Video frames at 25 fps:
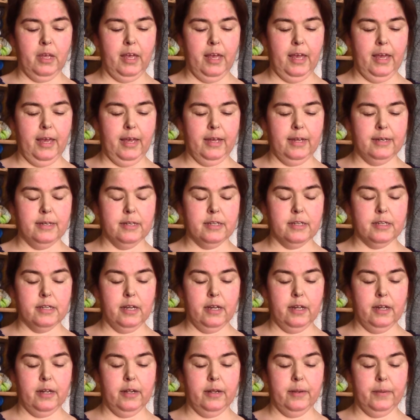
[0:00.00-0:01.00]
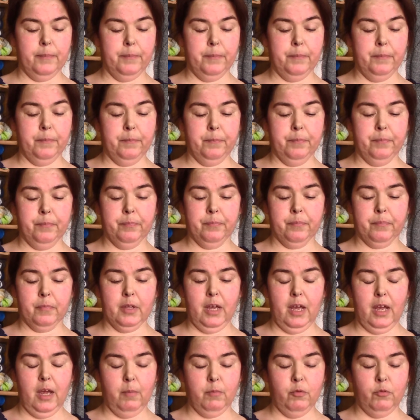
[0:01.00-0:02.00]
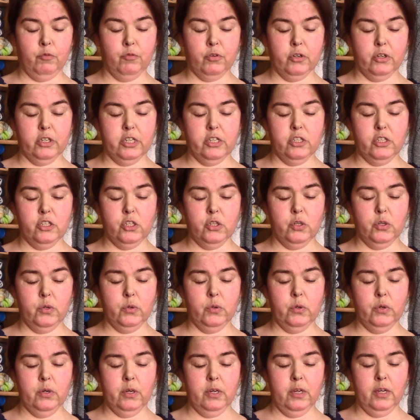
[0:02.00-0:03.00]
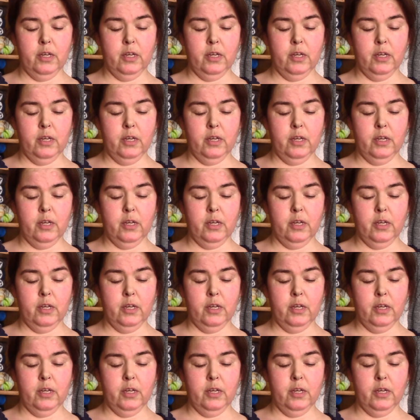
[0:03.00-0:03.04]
And I'm a 42.